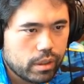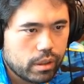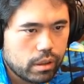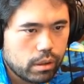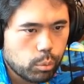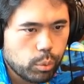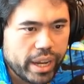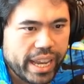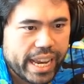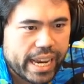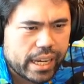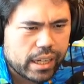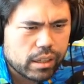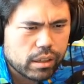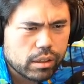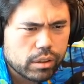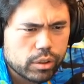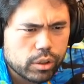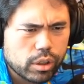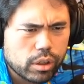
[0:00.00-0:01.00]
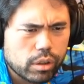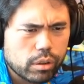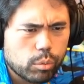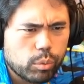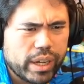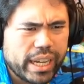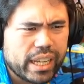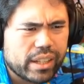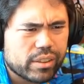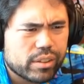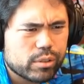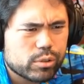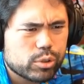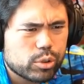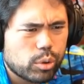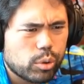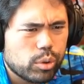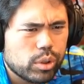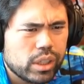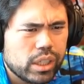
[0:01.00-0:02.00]
wait there wait there's
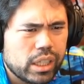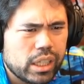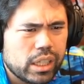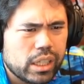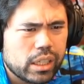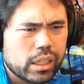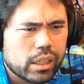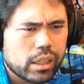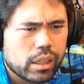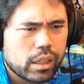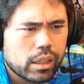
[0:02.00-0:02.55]
only